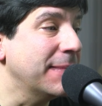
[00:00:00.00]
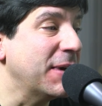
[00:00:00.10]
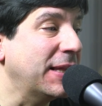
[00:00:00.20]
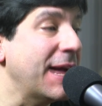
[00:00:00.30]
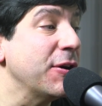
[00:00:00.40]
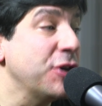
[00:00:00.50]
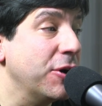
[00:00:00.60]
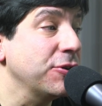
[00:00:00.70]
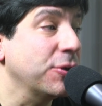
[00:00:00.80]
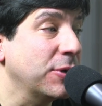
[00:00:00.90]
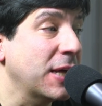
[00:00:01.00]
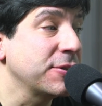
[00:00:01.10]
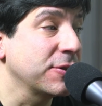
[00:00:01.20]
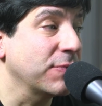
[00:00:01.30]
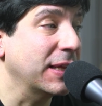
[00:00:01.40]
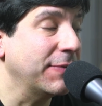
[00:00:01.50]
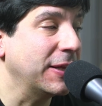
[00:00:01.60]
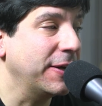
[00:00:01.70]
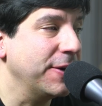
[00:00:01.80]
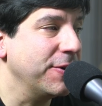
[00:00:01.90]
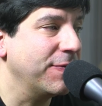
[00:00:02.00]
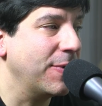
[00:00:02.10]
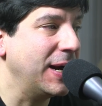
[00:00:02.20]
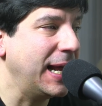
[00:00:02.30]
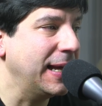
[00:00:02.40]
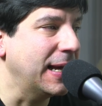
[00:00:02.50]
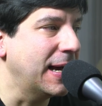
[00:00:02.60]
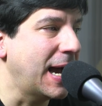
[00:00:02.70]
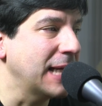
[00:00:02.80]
you, the McLaren, your dual clutch is really, really good in your 488.